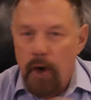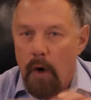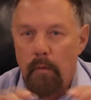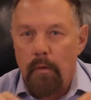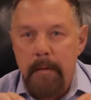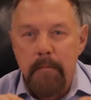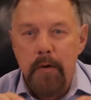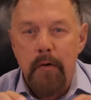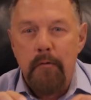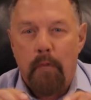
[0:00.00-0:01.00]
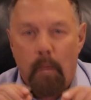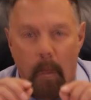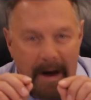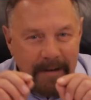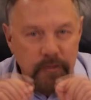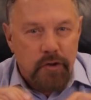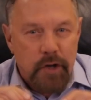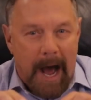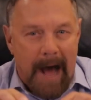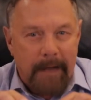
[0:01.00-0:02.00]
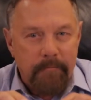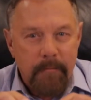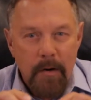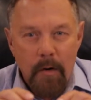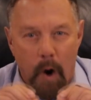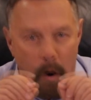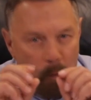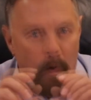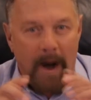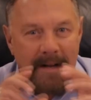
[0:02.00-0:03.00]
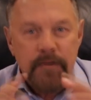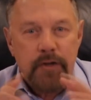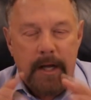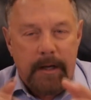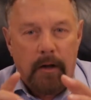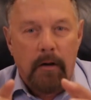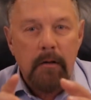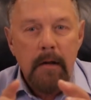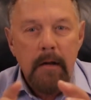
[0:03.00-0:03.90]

"Don't remove one jot or one tittle.